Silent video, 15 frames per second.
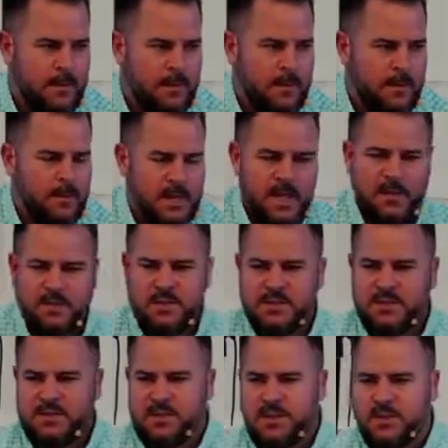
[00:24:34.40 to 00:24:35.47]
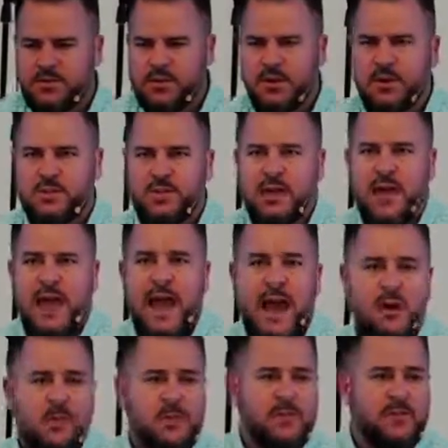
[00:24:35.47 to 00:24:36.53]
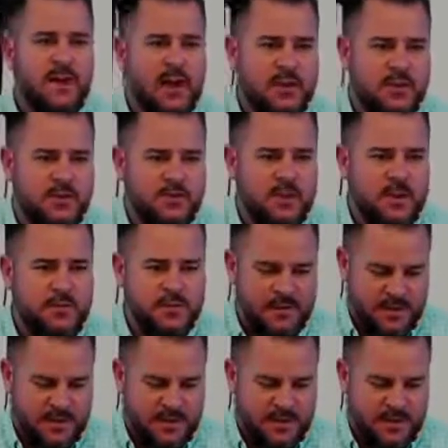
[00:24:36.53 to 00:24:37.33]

the emphasis here, church, how do we fight the drift?